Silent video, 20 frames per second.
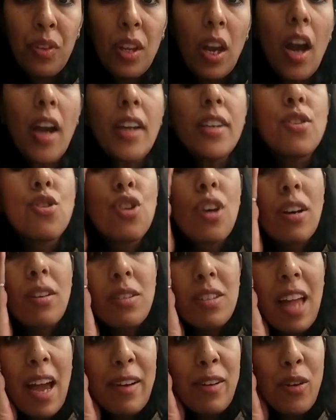I
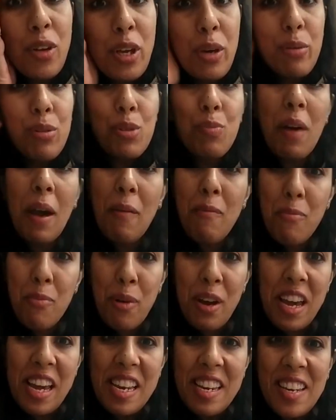just had to use my
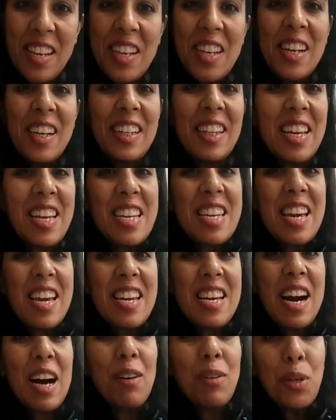brain thinking,
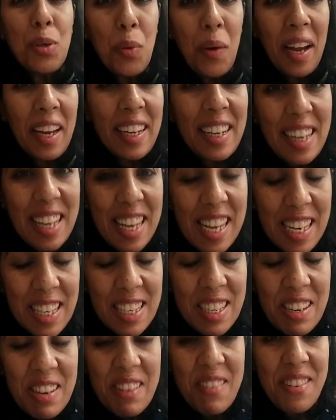how do I teach a
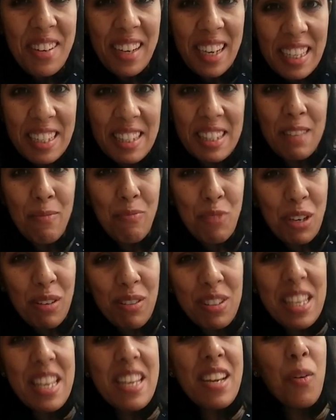new concept
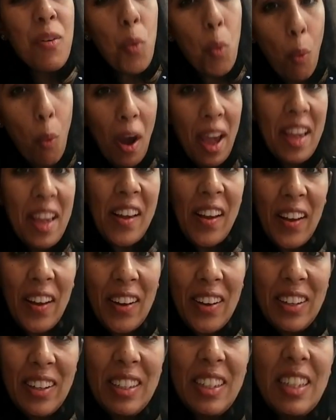using a
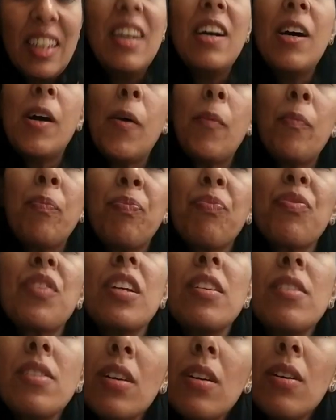vehicle?
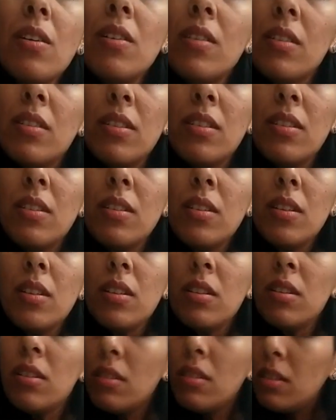So,
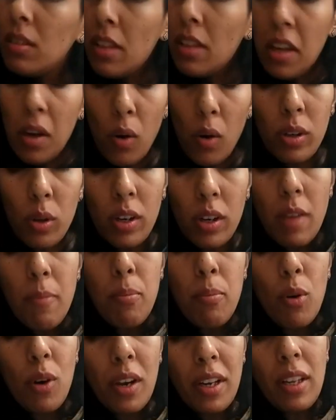the only
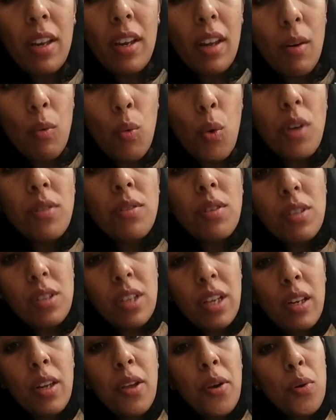point that I want to
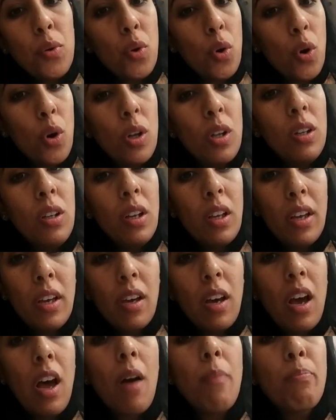tell you all
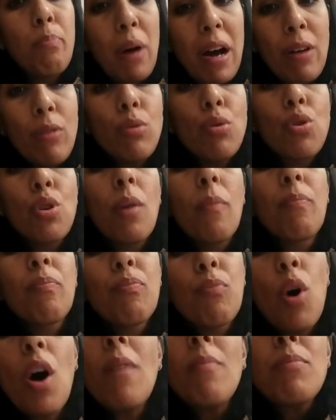about
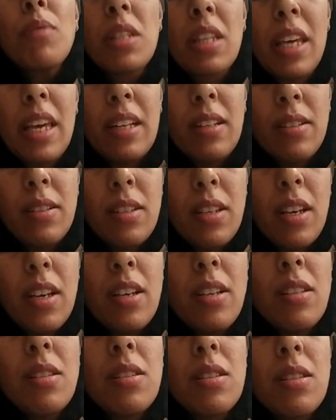mom's guilt
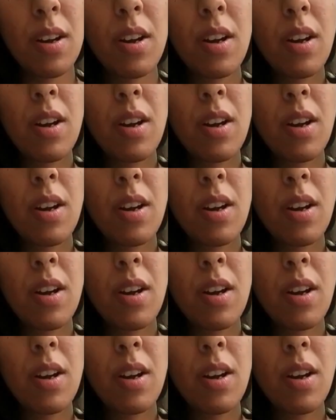is